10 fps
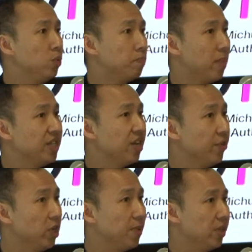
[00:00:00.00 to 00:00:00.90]
might have
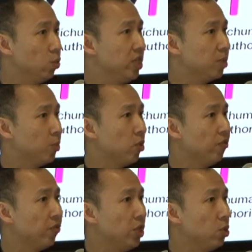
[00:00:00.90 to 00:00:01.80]
heard about the Winterbourne
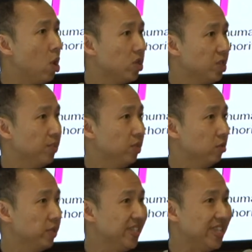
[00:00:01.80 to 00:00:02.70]
View
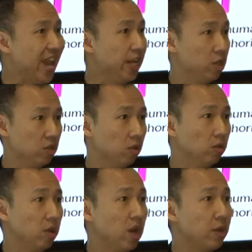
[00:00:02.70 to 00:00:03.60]
Hospital
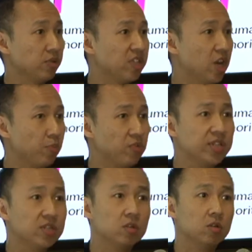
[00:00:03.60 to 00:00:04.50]
scandal outside
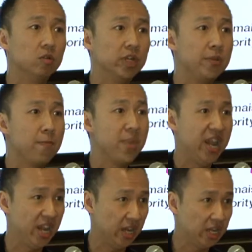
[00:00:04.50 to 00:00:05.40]
Bristol in
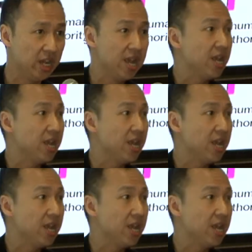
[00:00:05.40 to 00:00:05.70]
May.